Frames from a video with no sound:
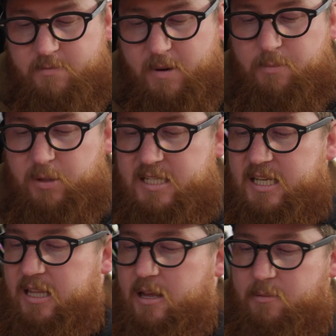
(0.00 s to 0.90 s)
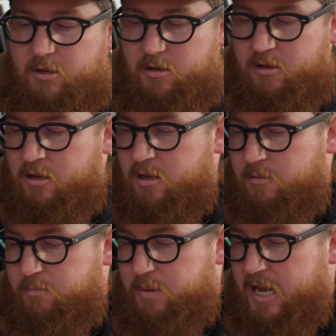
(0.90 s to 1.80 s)
by placing them
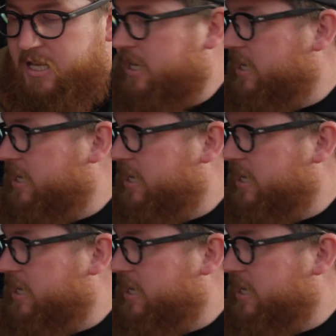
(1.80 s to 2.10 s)
back